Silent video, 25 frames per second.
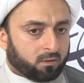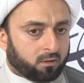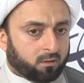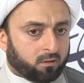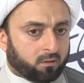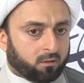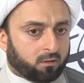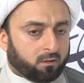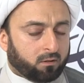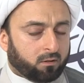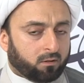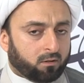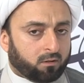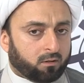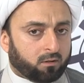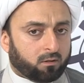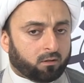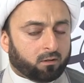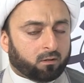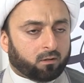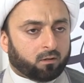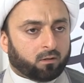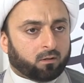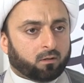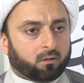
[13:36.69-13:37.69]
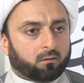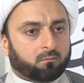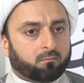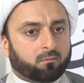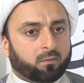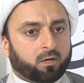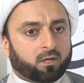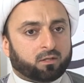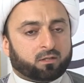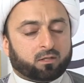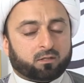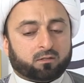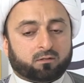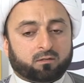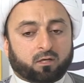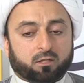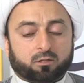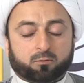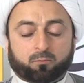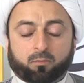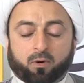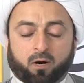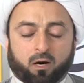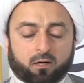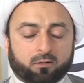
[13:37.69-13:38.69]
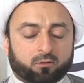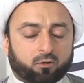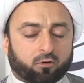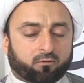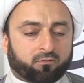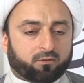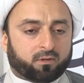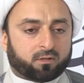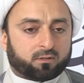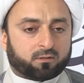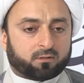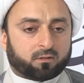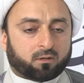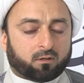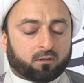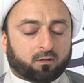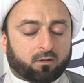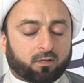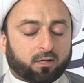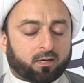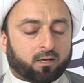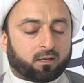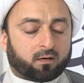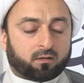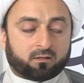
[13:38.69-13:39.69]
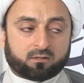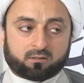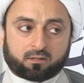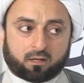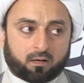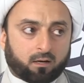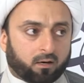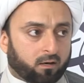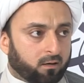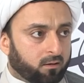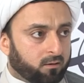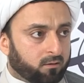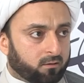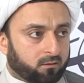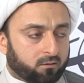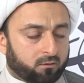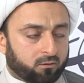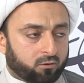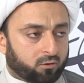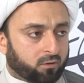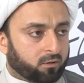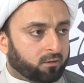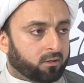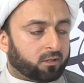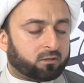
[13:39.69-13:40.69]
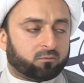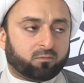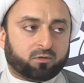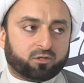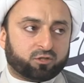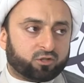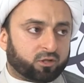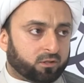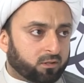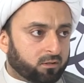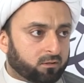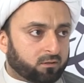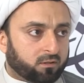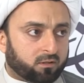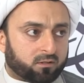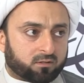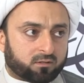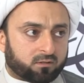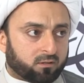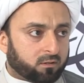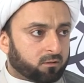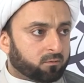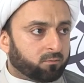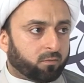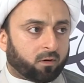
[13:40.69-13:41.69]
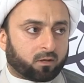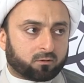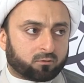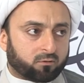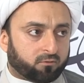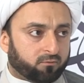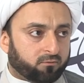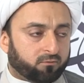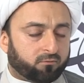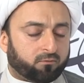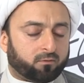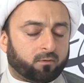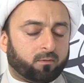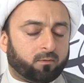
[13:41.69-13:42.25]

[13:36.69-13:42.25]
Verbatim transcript: Okay. Um, it is not part of the dhikr and salah. You cannot mention mm -hmm. it. Mm-hmm. It's not part of